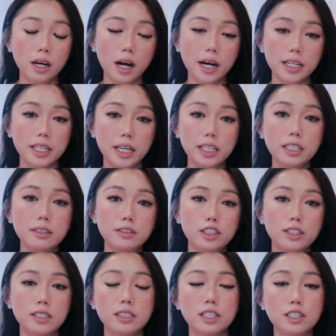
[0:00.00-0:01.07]
I kind of
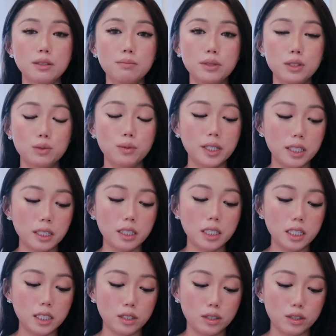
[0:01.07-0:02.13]
transition between
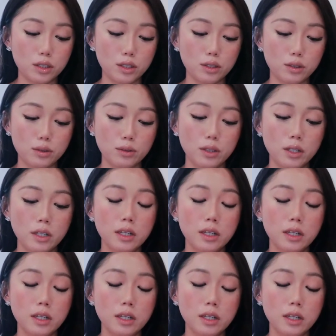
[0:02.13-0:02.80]
these two.